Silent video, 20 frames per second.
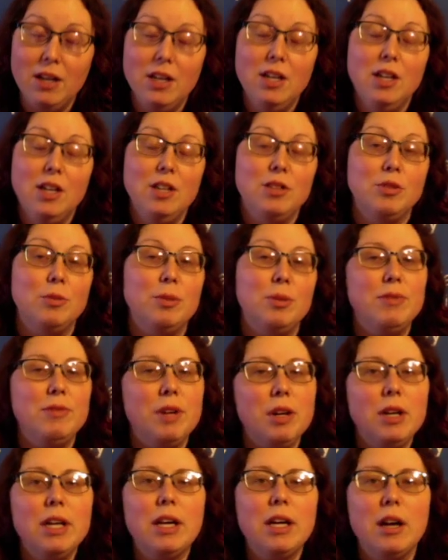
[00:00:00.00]
So be
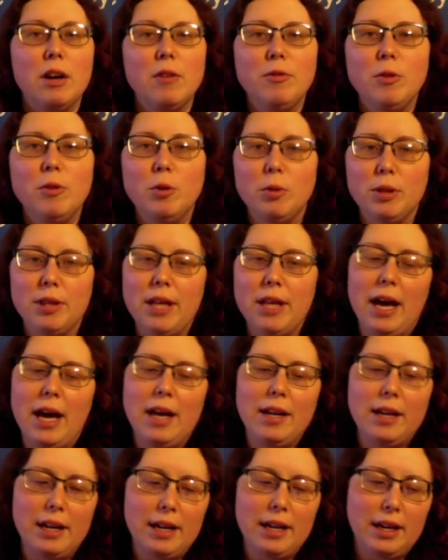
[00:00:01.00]
very careful with that.
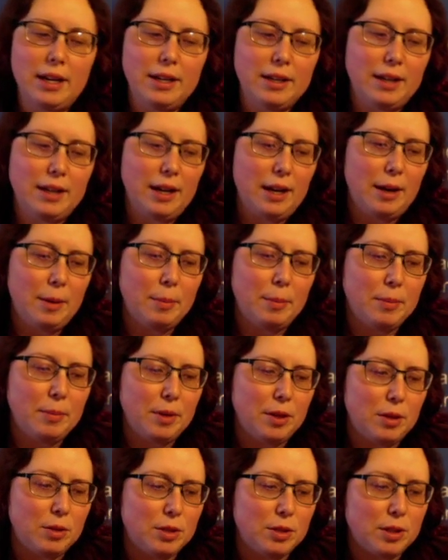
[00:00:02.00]
And, um, you
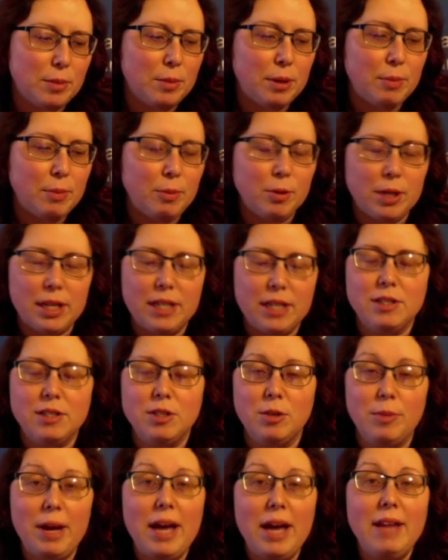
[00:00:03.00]
know, some people get it
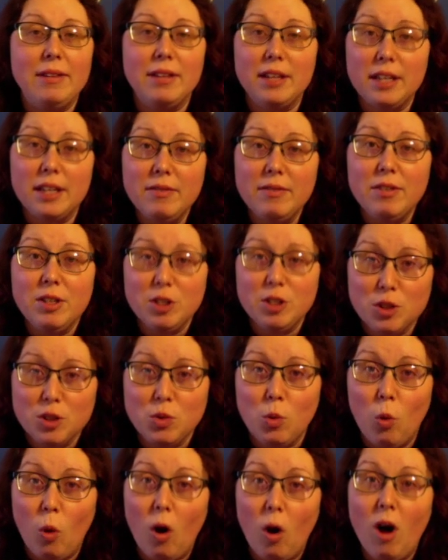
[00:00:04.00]
so bad that even just
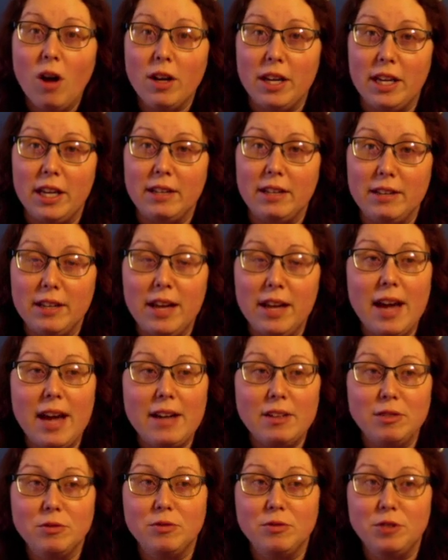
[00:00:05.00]
walking, the act
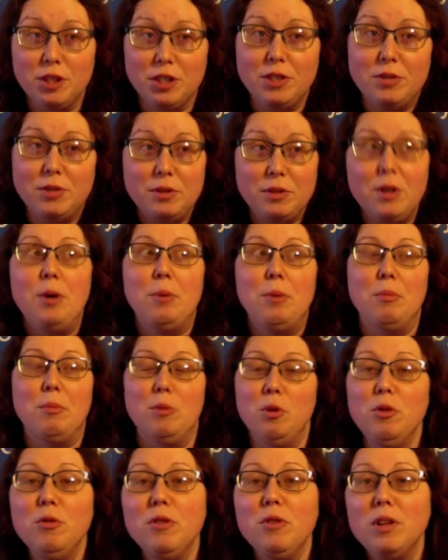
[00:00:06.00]
of just
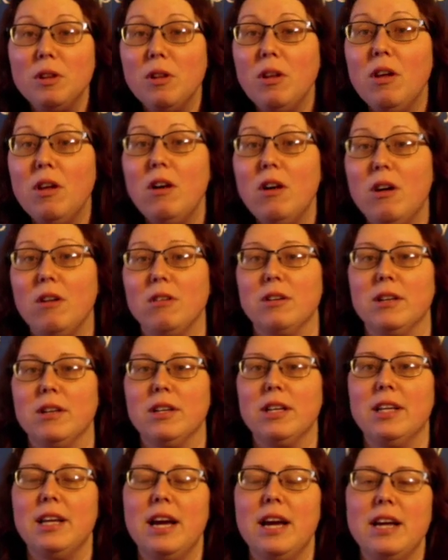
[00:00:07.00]
moving along
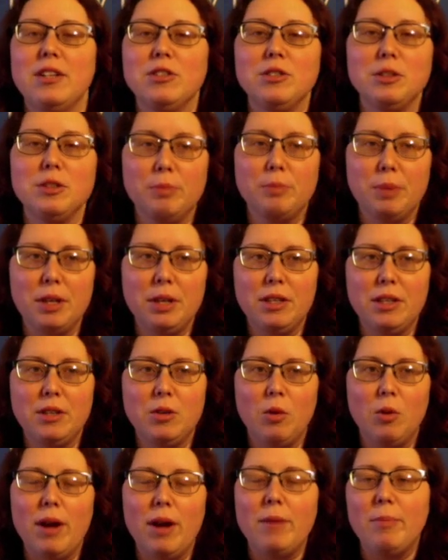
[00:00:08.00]
can actually be
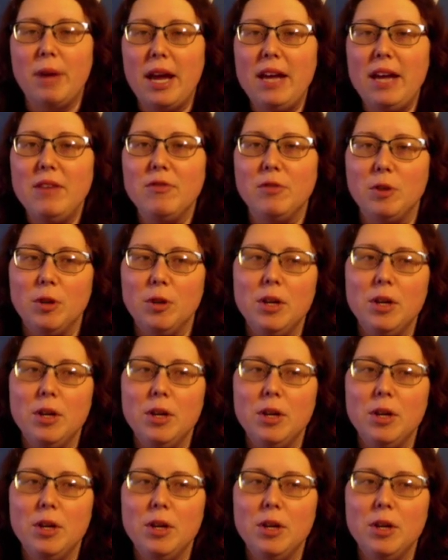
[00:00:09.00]
quite painful.